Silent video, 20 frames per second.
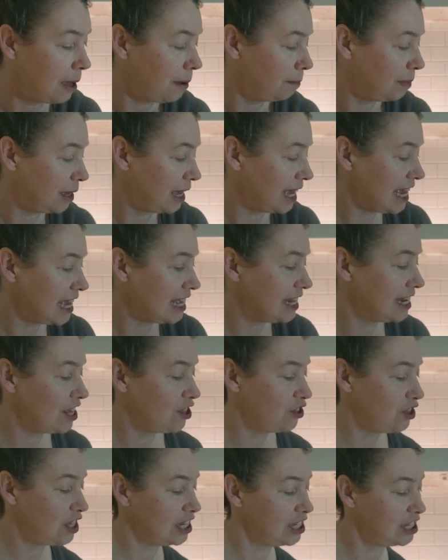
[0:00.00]
But in
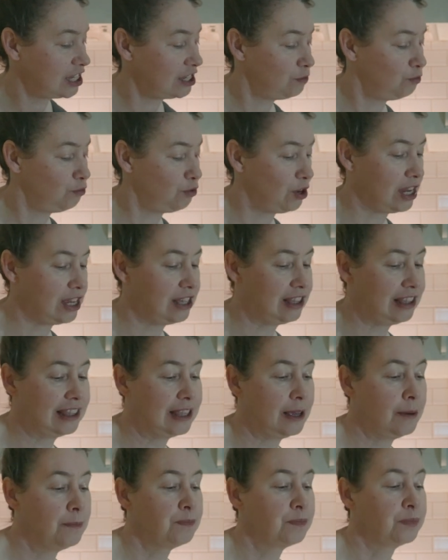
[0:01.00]
this wreath,
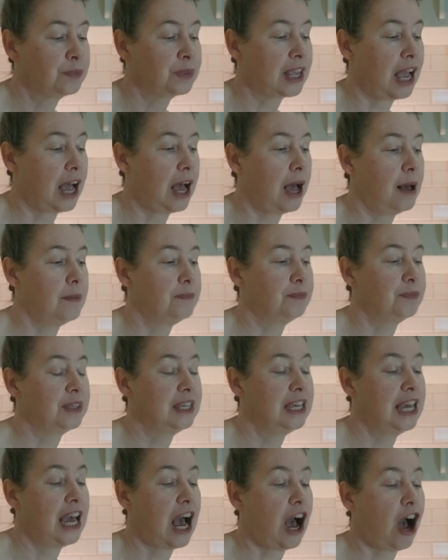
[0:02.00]

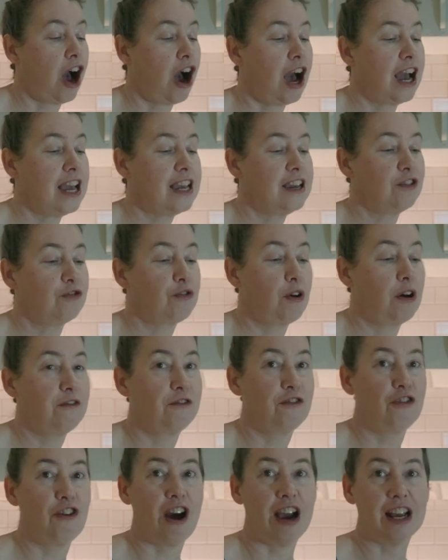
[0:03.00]
I grow a
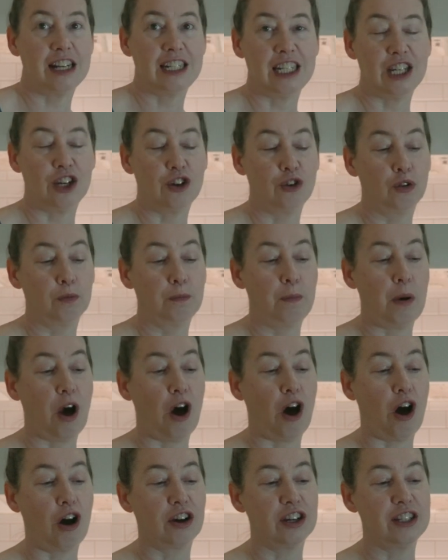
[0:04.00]
variety called
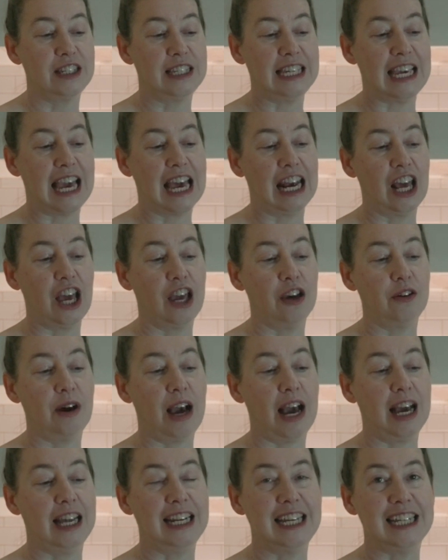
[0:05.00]
Parker's Yellow,
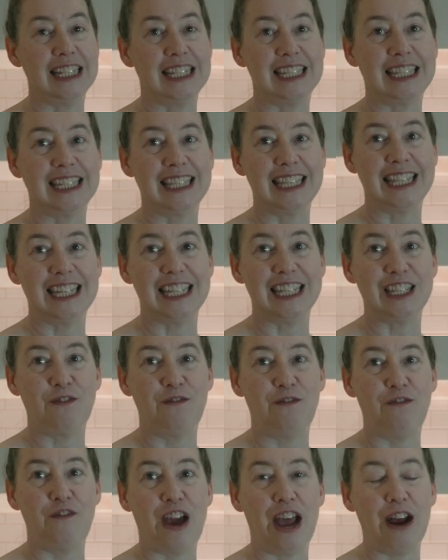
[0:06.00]
and it's this
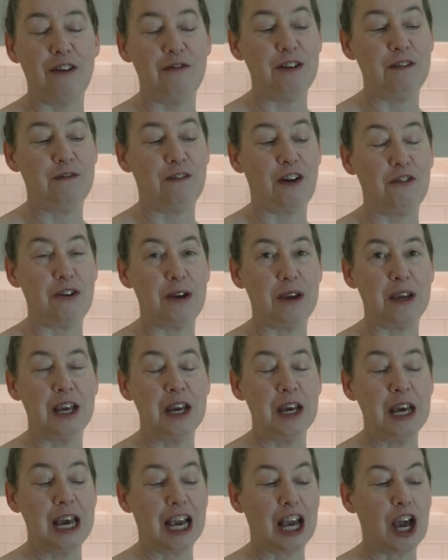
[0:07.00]
very, very
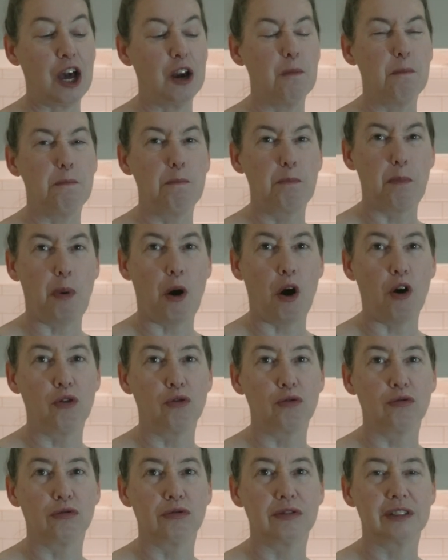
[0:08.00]
kind of
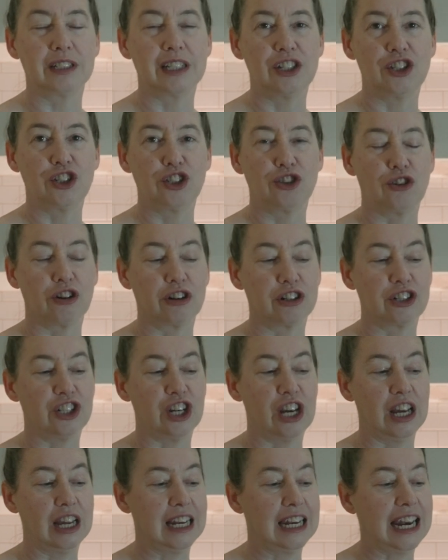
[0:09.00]
bold
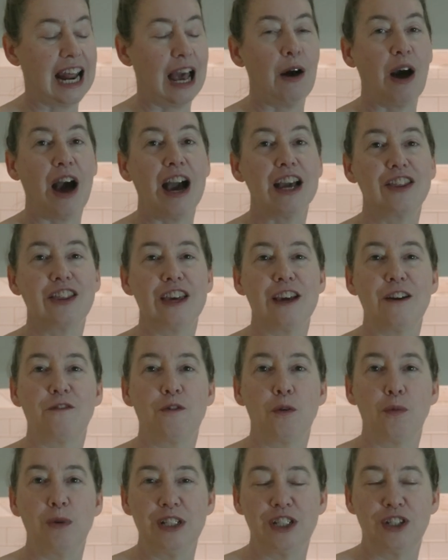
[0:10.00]
structure. Now, I think for
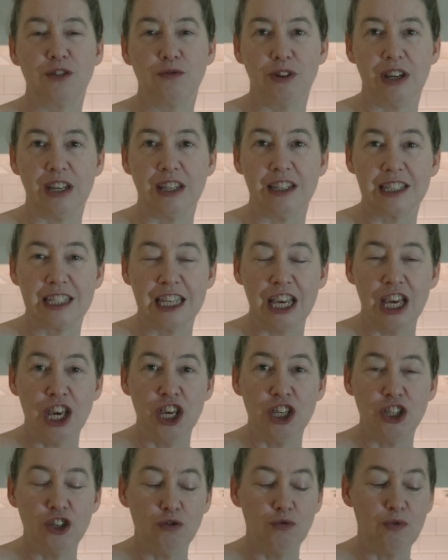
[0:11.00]
winter wreaths,
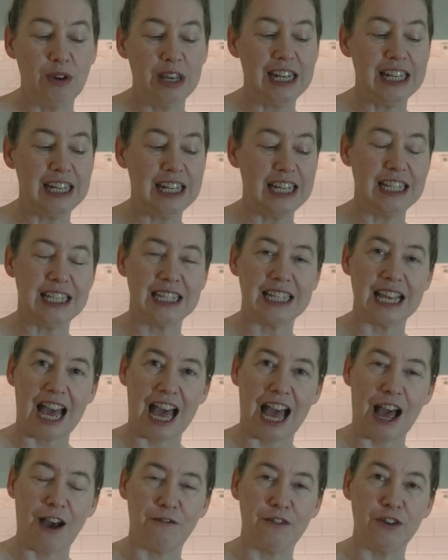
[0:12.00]
you really need to
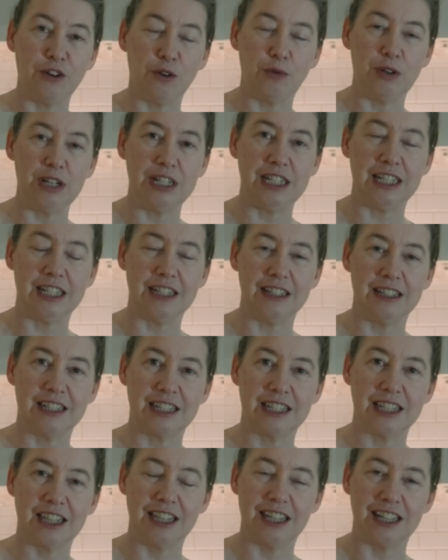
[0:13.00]
have
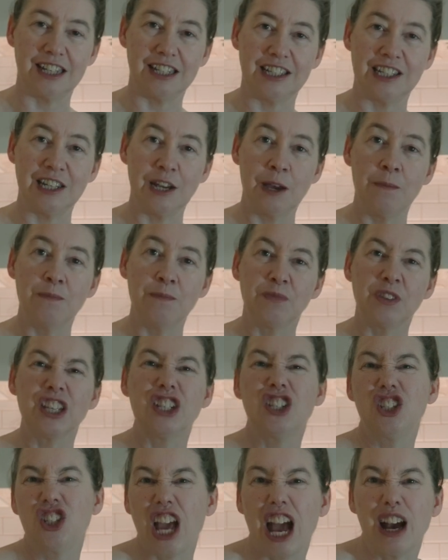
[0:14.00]
ingredients that
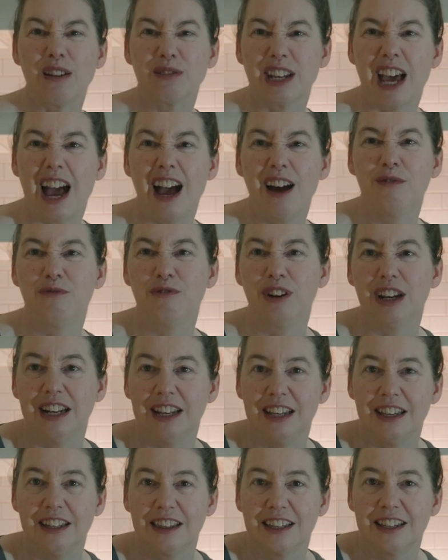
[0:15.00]
shout out,
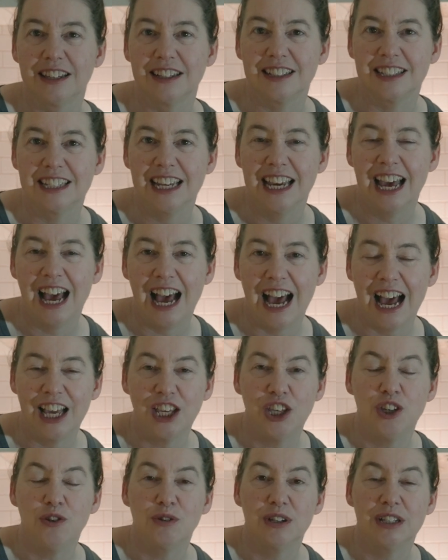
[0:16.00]
really, that
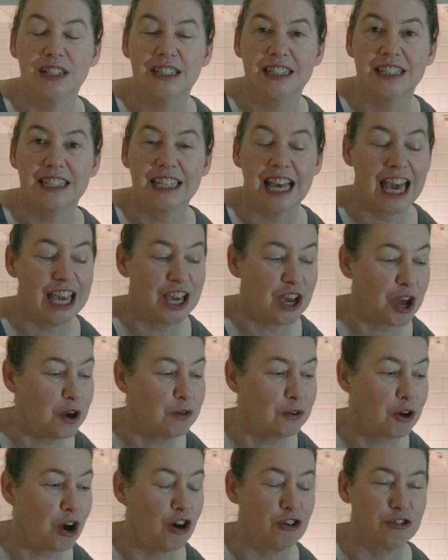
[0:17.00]
you can say, oh
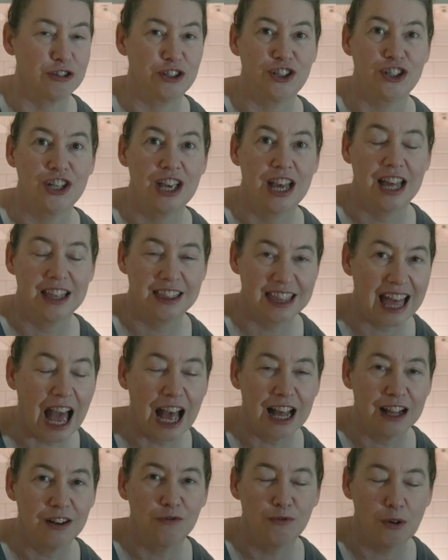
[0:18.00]
gosh,
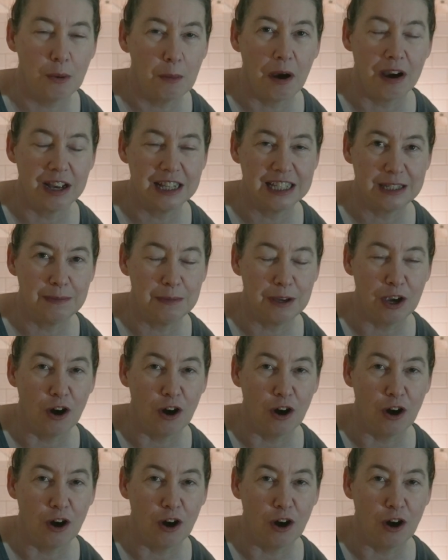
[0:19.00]
that reminds me